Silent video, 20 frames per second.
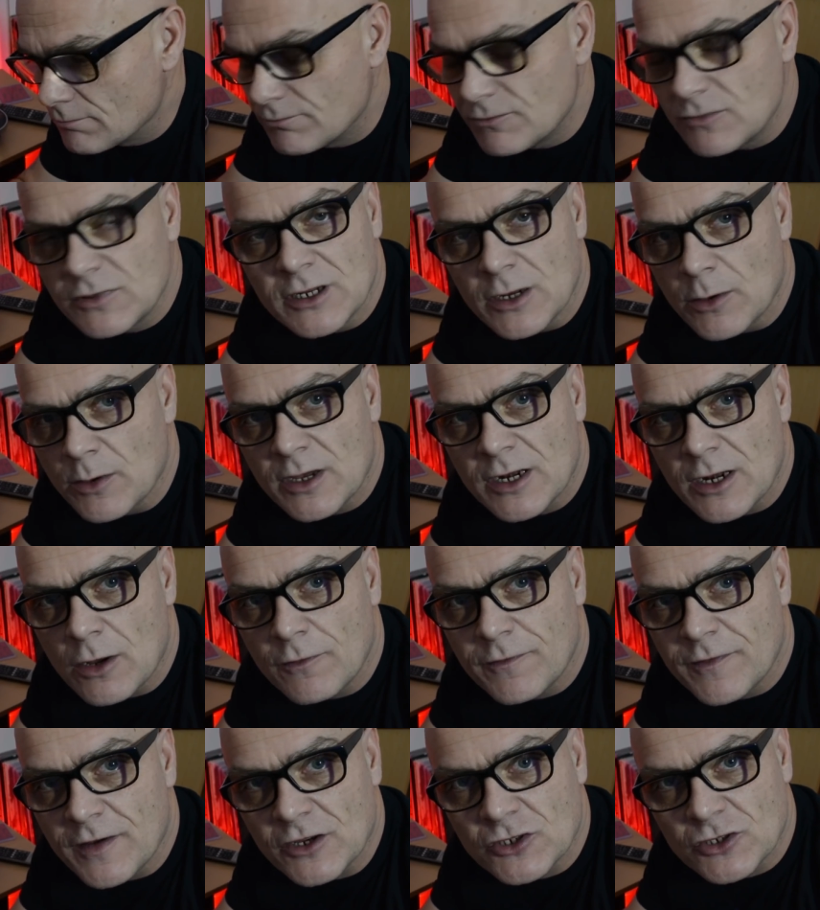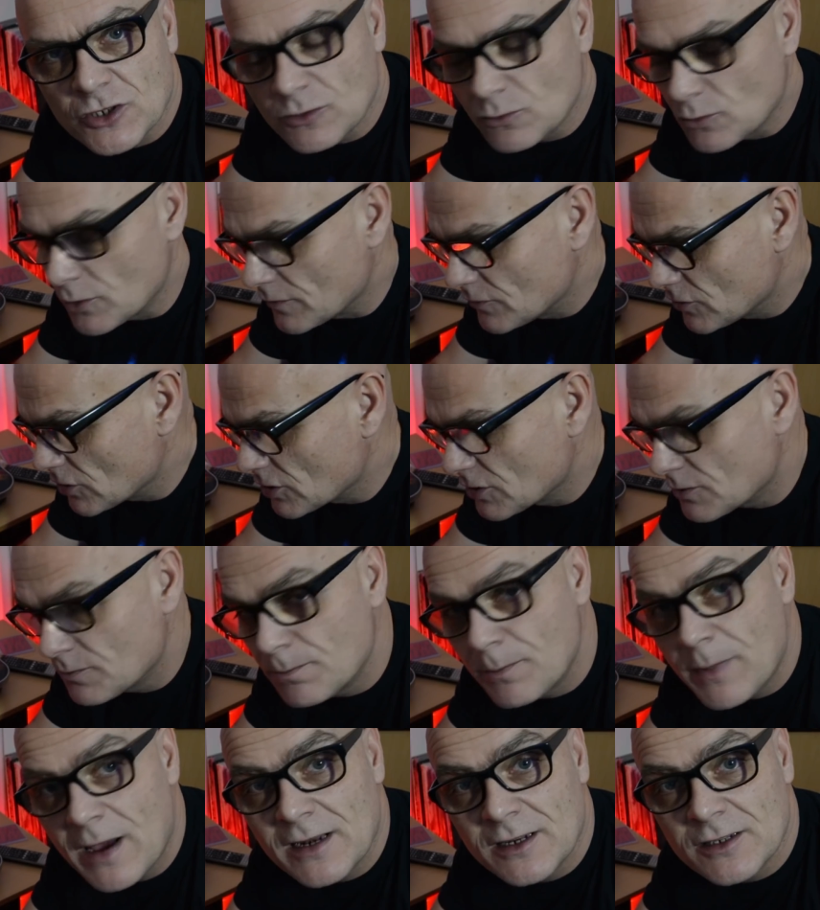you know, an old-fashioned with just
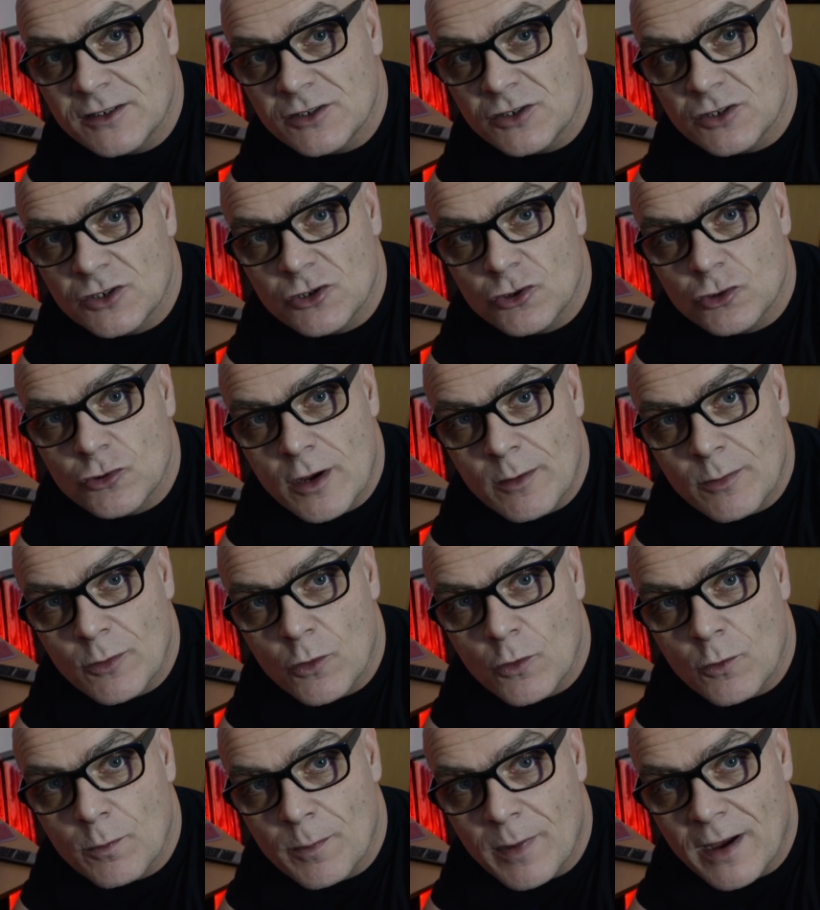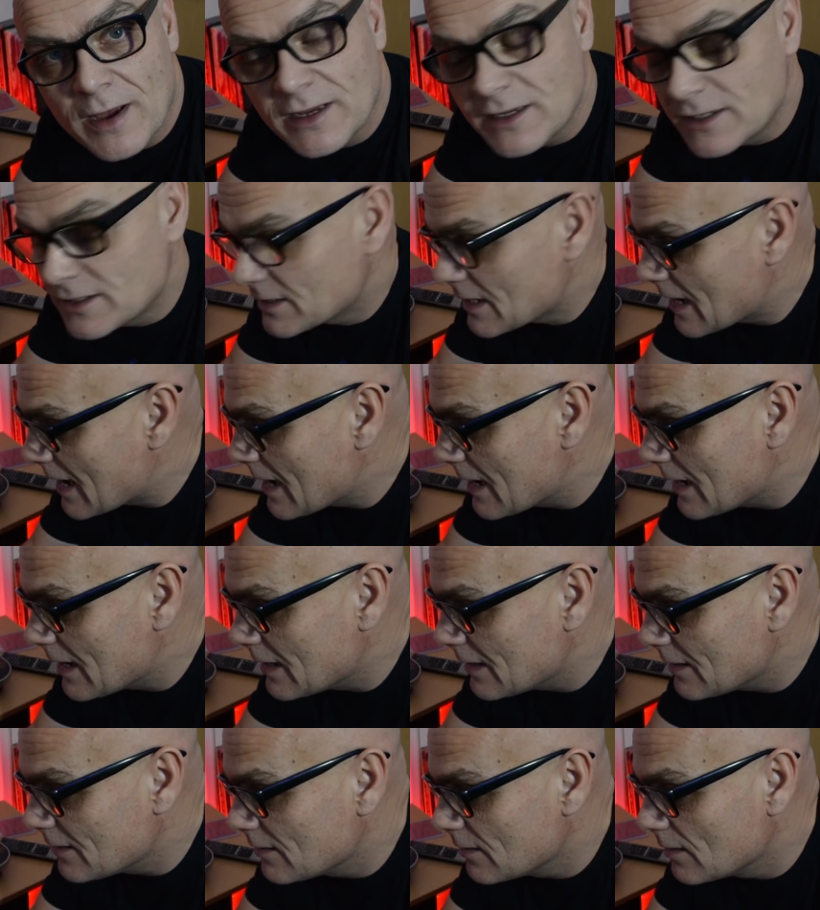balance, treble, bass,
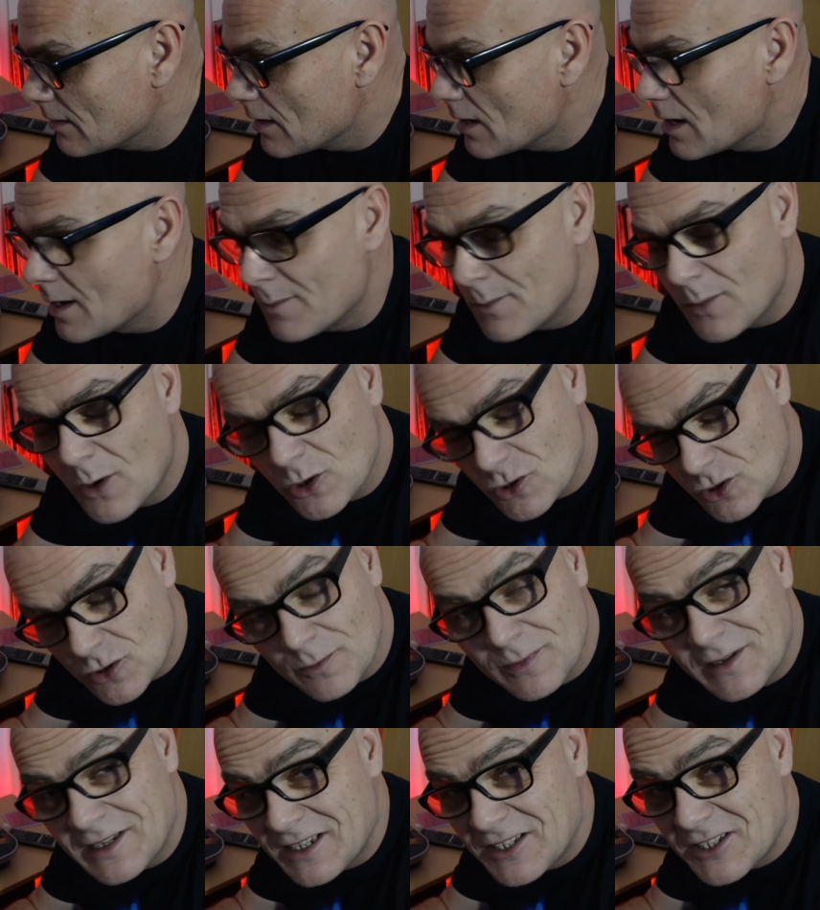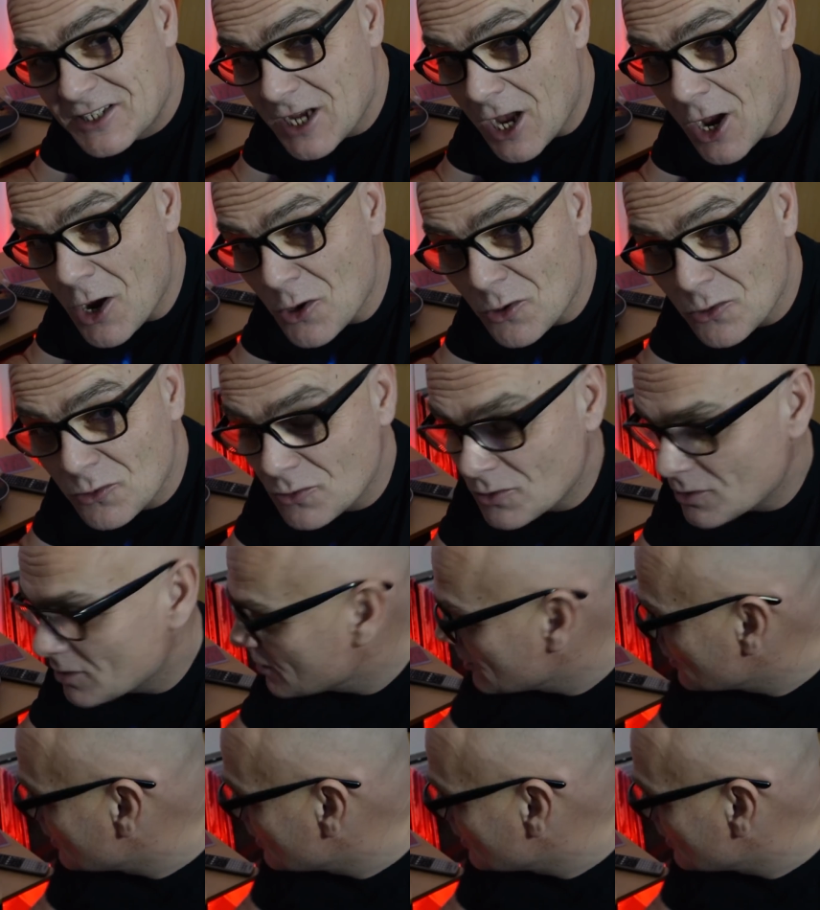and possibly tone,